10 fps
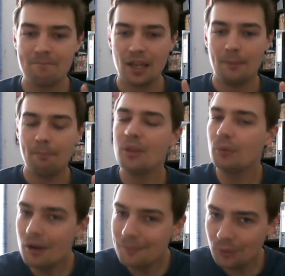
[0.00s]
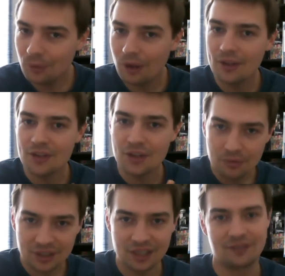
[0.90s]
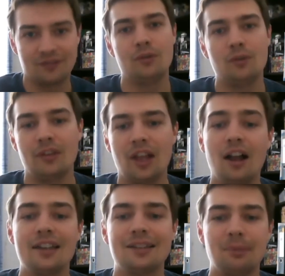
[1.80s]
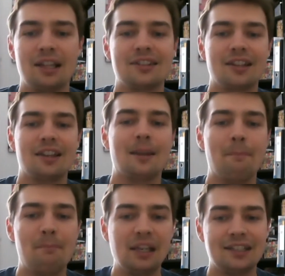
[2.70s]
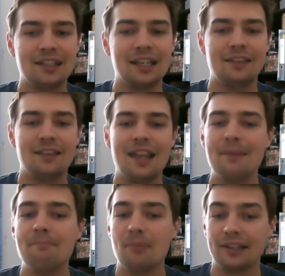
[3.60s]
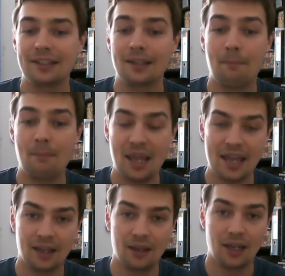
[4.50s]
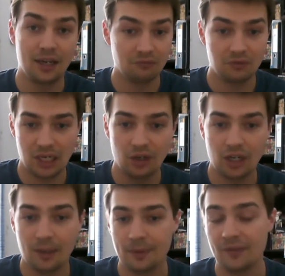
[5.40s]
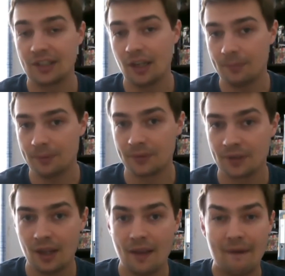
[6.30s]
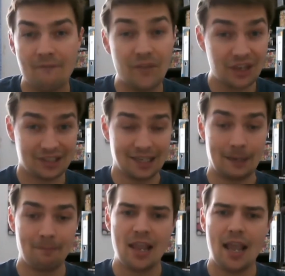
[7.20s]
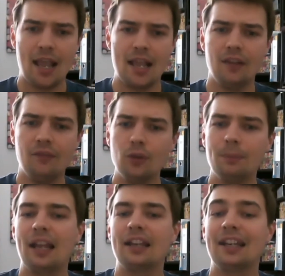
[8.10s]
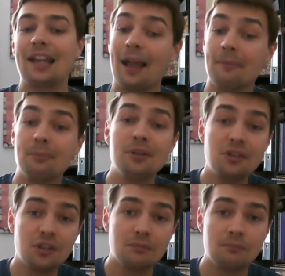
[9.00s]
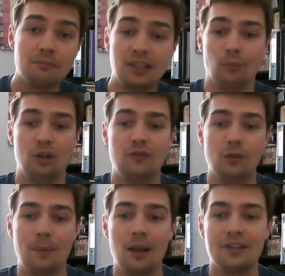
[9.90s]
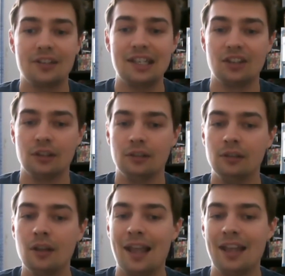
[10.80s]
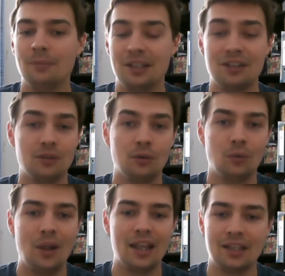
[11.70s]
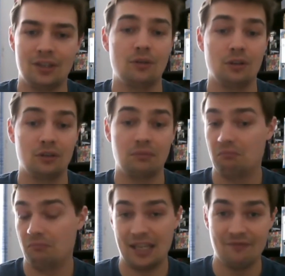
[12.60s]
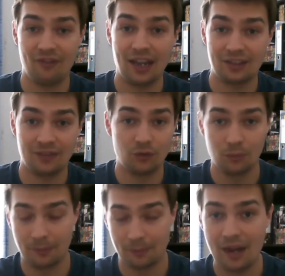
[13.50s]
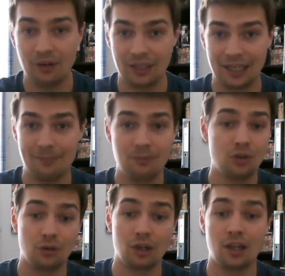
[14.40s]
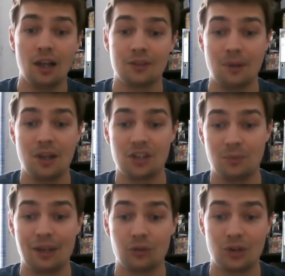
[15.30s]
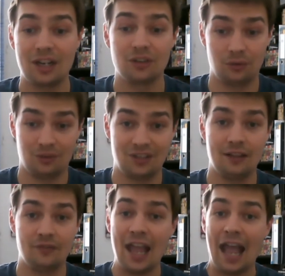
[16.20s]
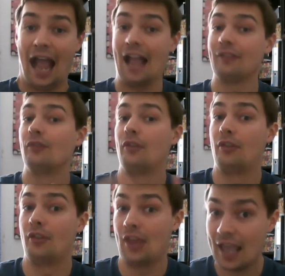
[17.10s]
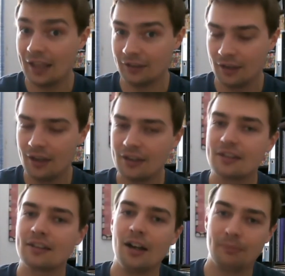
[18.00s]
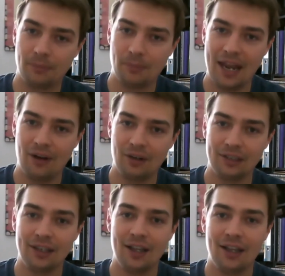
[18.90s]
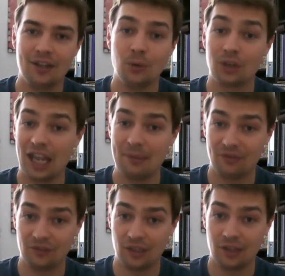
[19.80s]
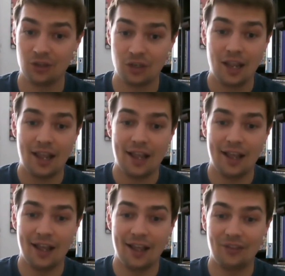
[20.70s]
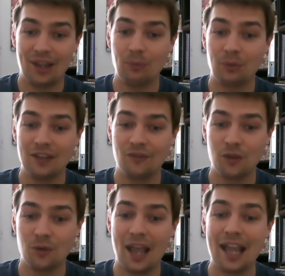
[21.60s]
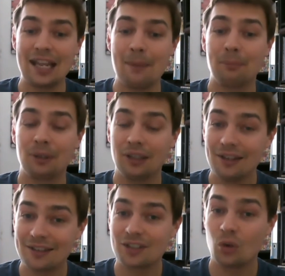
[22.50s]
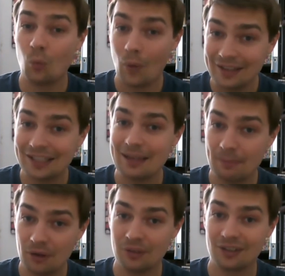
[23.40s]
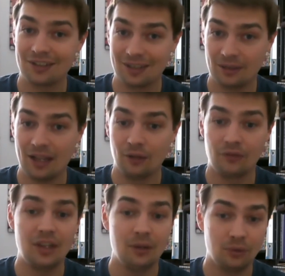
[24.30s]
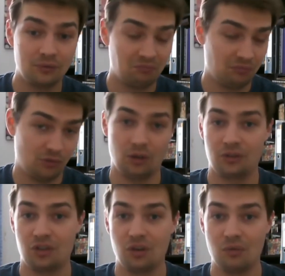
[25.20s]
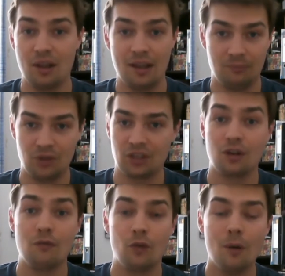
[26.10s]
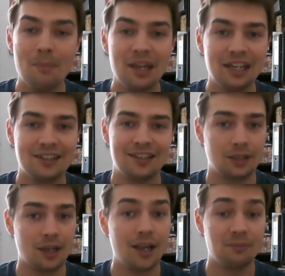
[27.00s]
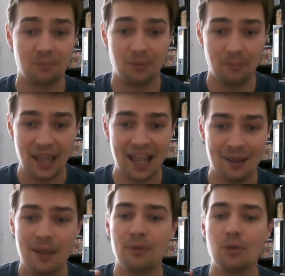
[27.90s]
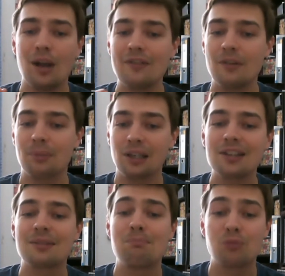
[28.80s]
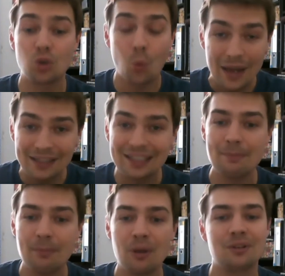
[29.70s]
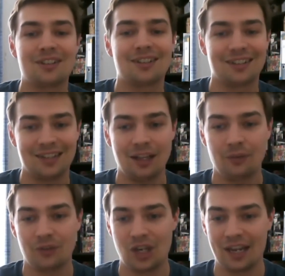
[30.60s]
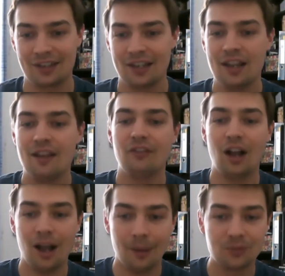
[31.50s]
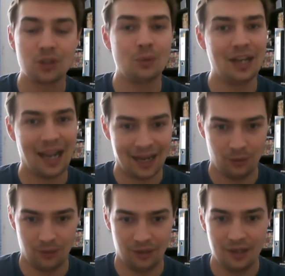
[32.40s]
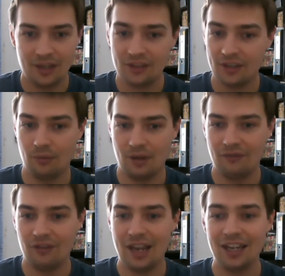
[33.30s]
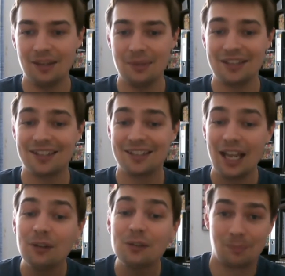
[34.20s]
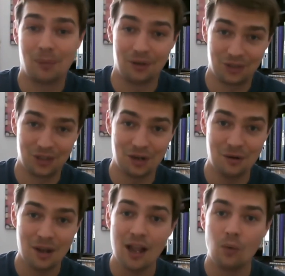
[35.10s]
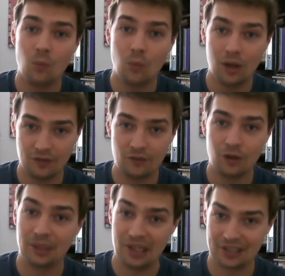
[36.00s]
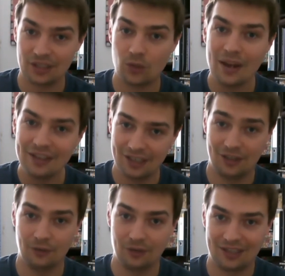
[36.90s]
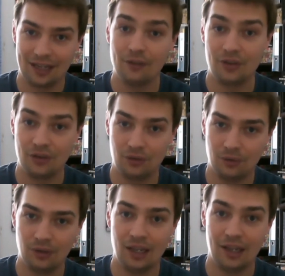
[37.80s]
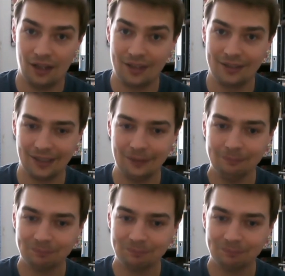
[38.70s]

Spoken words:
But there are more uses for the Hide in Plain Sight ability than it might appear, and here are a couple of examples. Firstly, if you're planning an ambush, get one of your party to lure enemies your way. You could, in fact, if you're preparing an ambush, you could cast Pass Without Trace on yourself and then start preparing your camouflage. That will give you a +20 bonus to stealth. It will cost you just over a minute in time to prepare, but you'll have a +20 bonus to stealth checks for up to an hour. So if an enemy still spots you while you've got +20 to your stealth and you're hiding